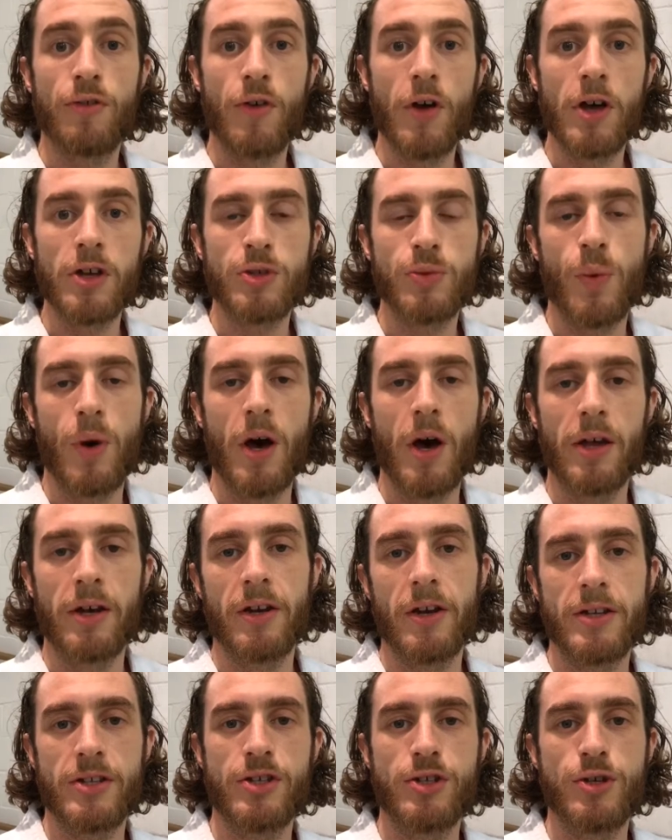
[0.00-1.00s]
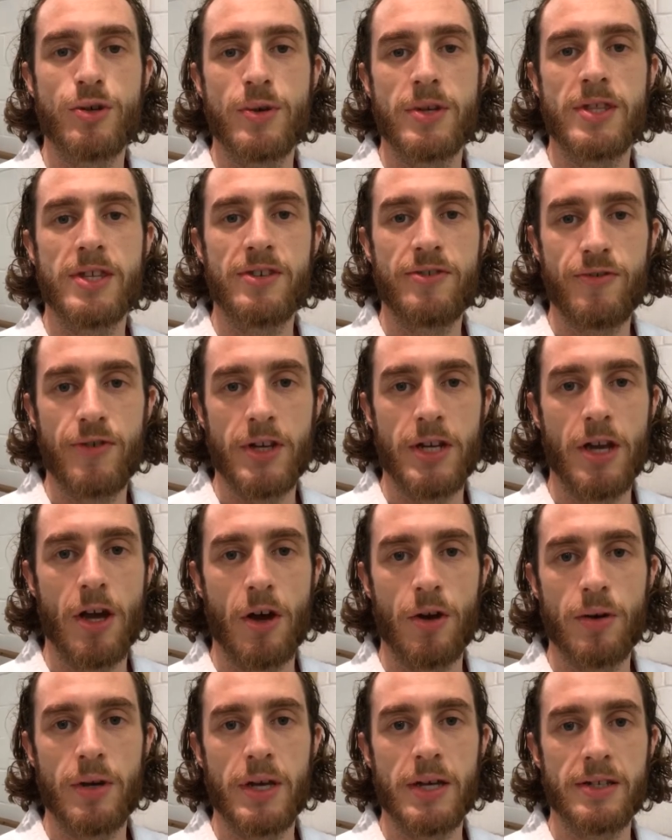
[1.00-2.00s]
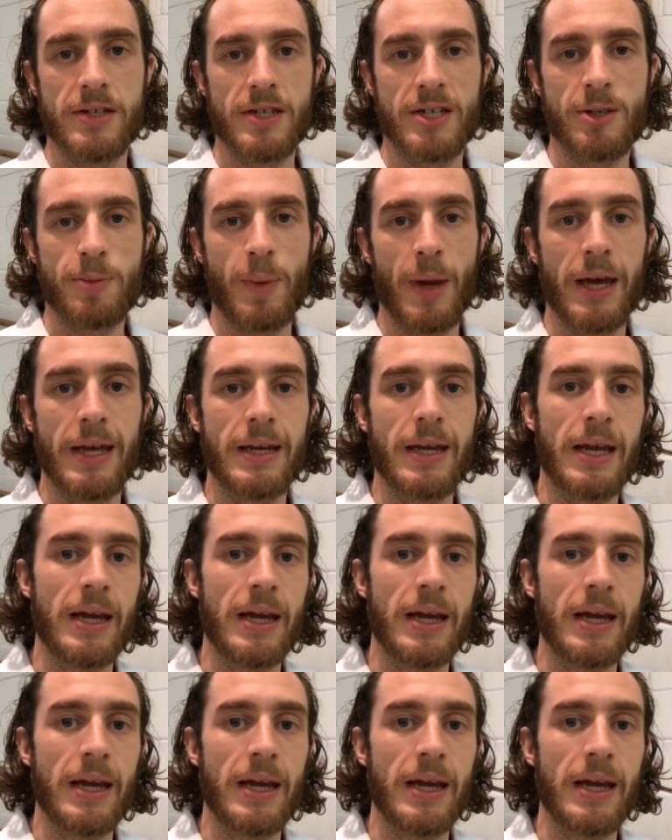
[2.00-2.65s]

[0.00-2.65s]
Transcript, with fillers: first what I'd like to do in this video is explain